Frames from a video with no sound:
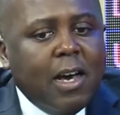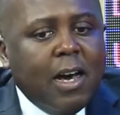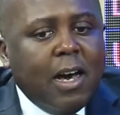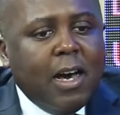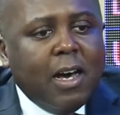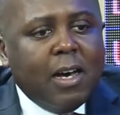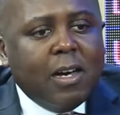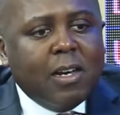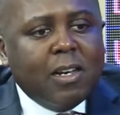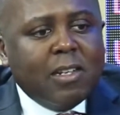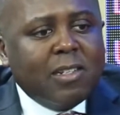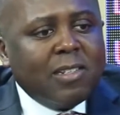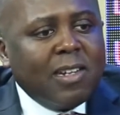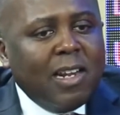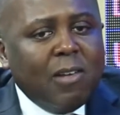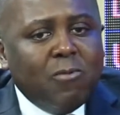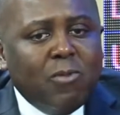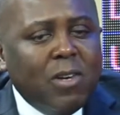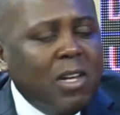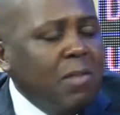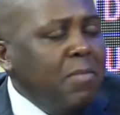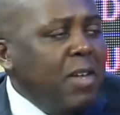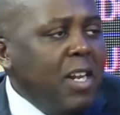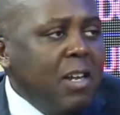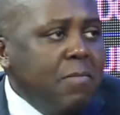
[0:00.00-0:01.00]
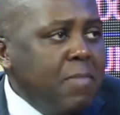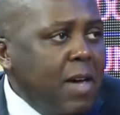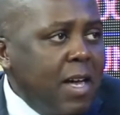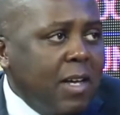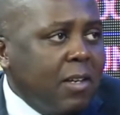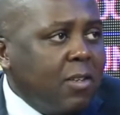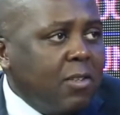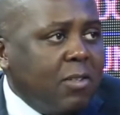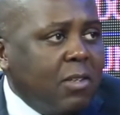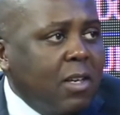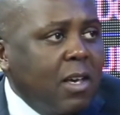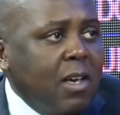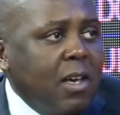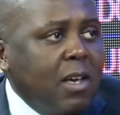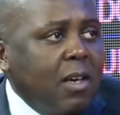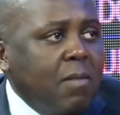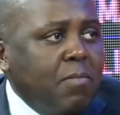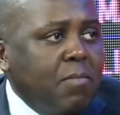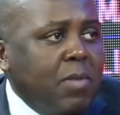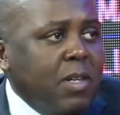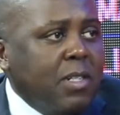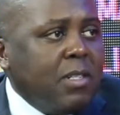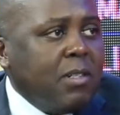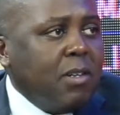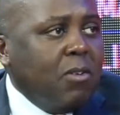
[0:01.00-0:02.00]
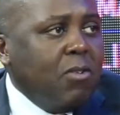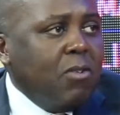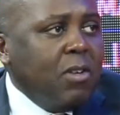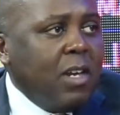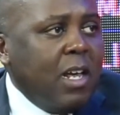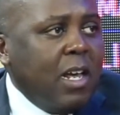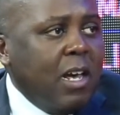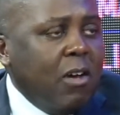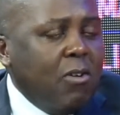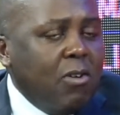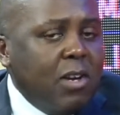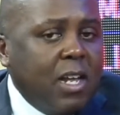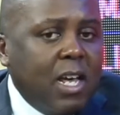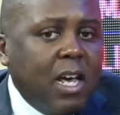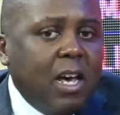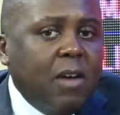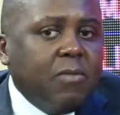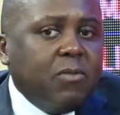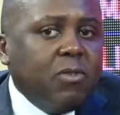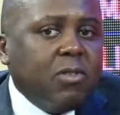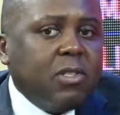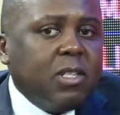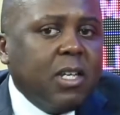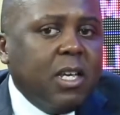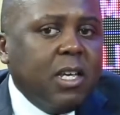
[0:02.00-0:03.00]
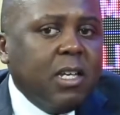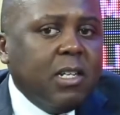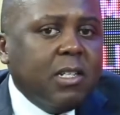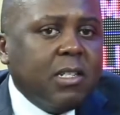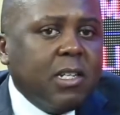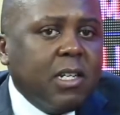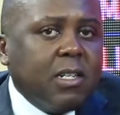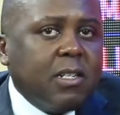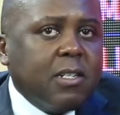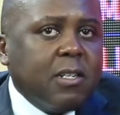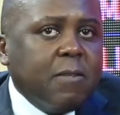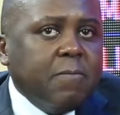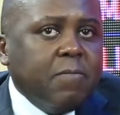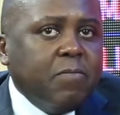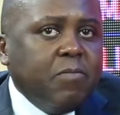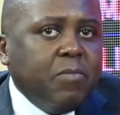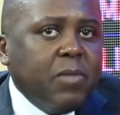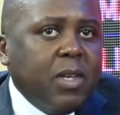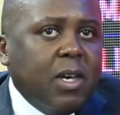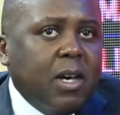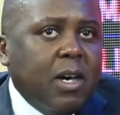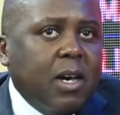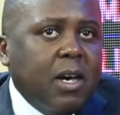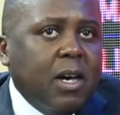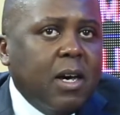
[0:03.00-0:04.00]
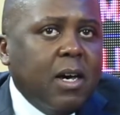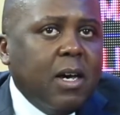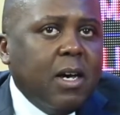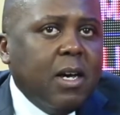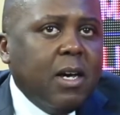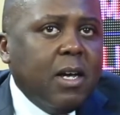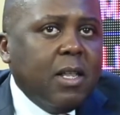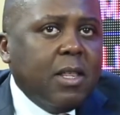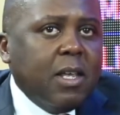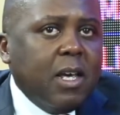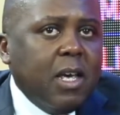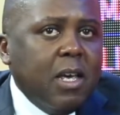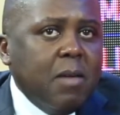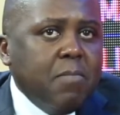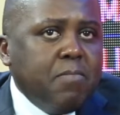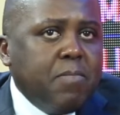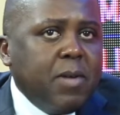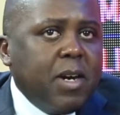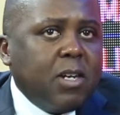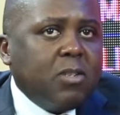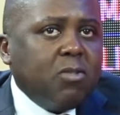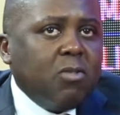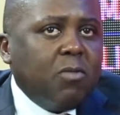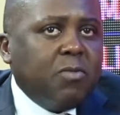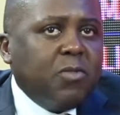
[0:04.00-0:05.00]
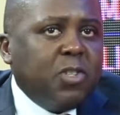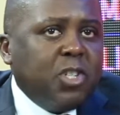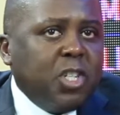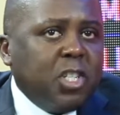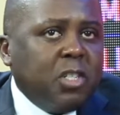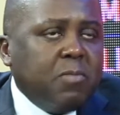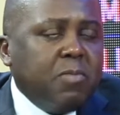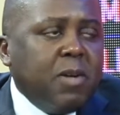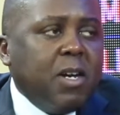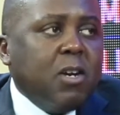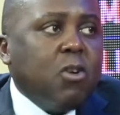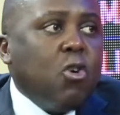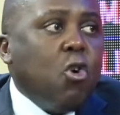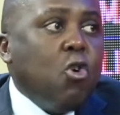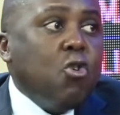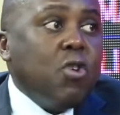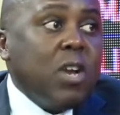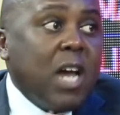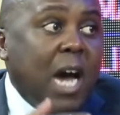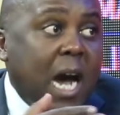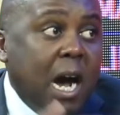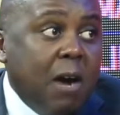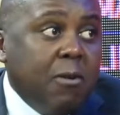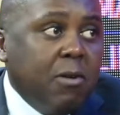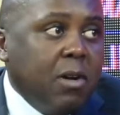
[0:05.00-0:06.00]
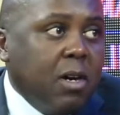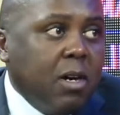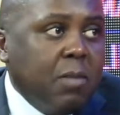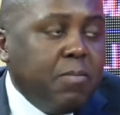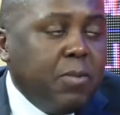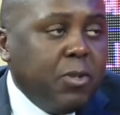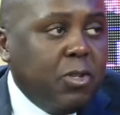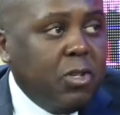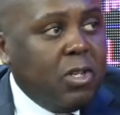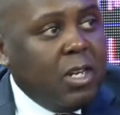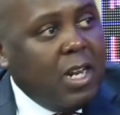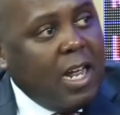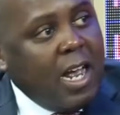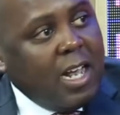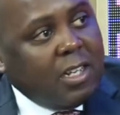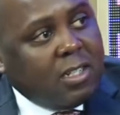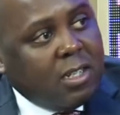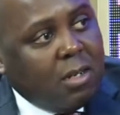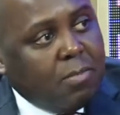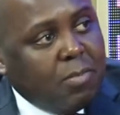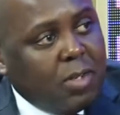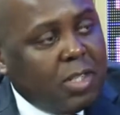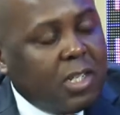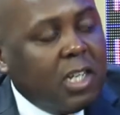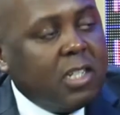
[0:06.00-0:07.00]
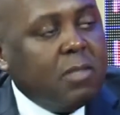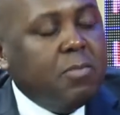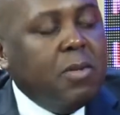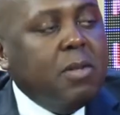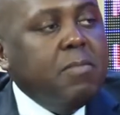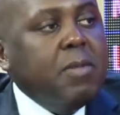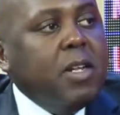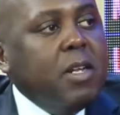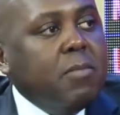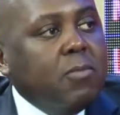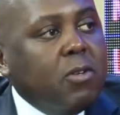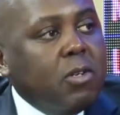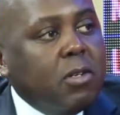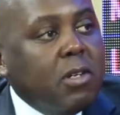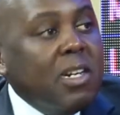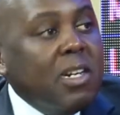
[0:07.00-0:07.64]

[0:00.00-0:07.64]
uh, it's, we many banks. But all, uh, all I have to say is that the impact of Chase Bank on our particular asset base has been minimal,